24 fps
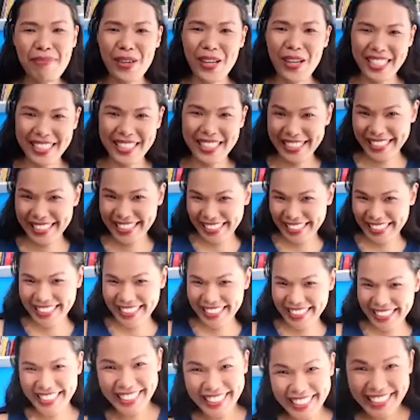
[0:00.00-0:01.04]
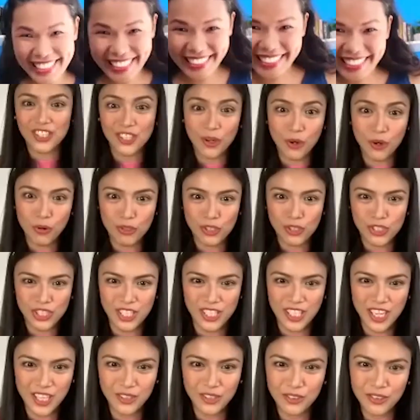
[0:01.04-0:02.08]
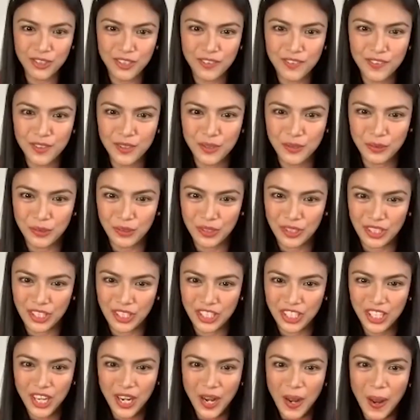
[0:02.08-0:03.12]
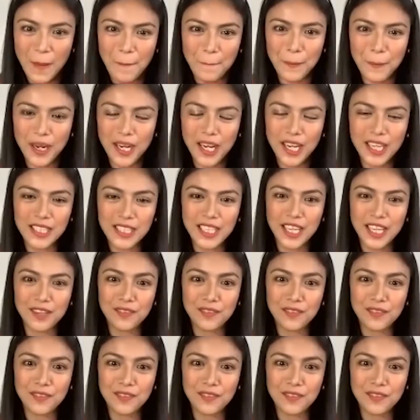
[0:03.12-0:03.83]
would be Natasha Ocean. I don't know if you know her, but I